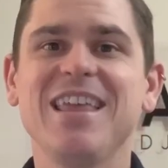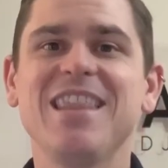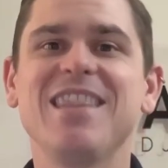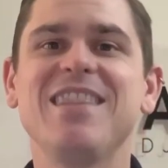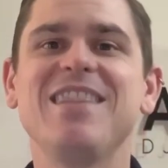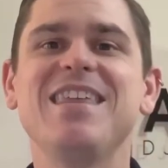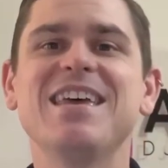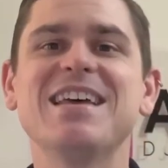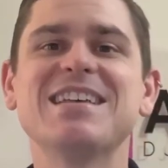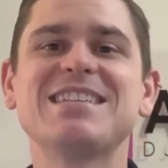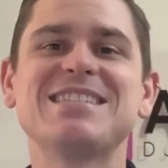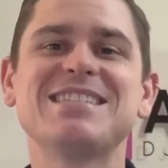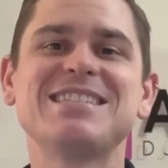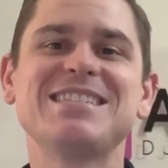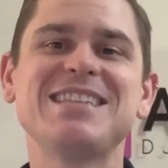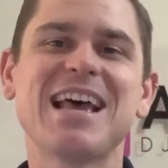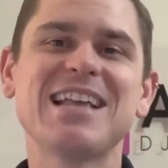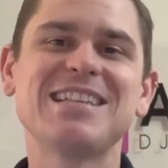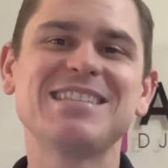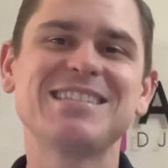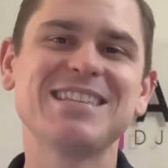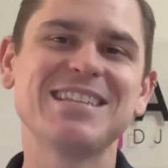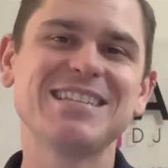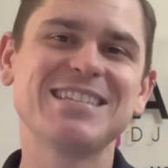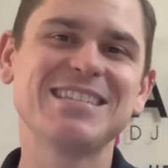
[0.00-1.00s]
This
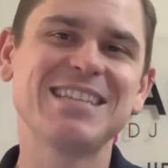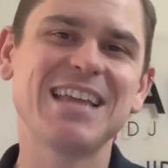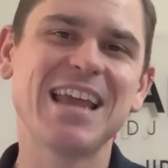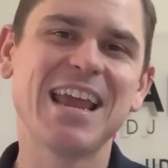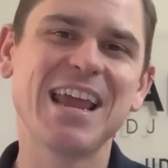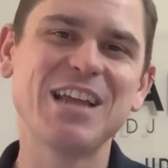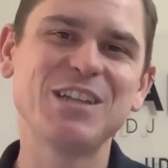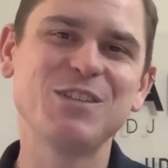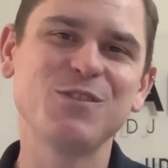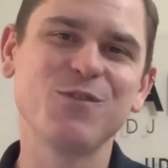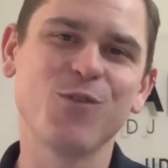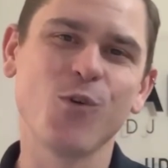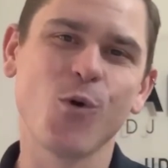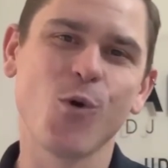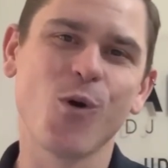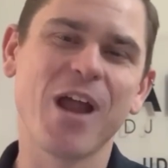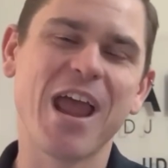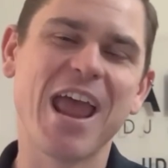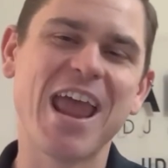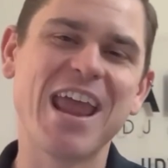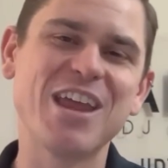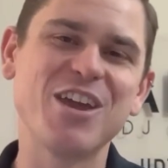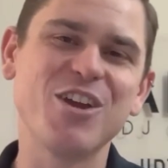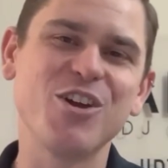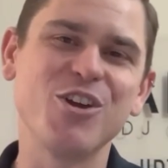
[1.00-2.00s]
sets the stage for
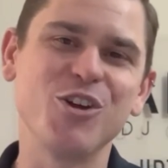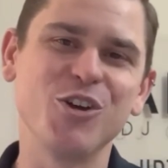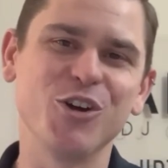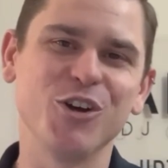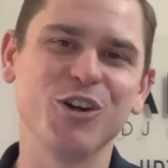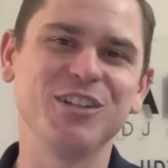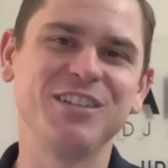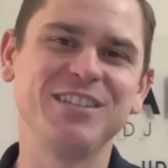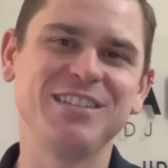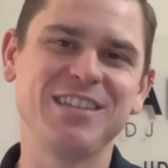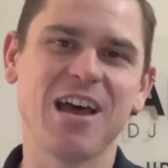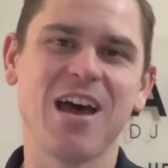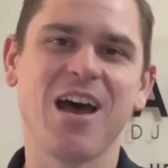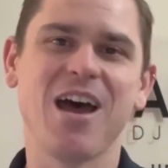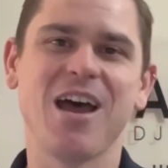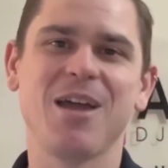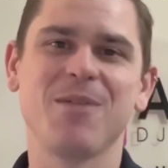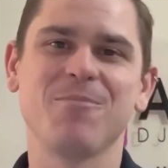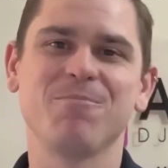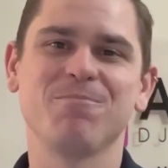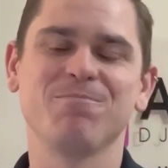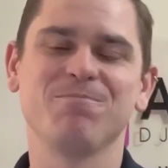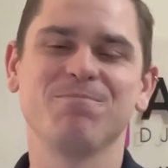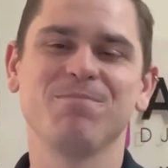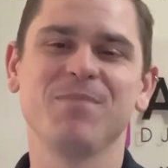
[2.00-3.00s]
a good
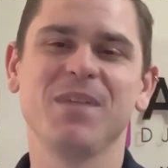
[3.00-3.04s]
time.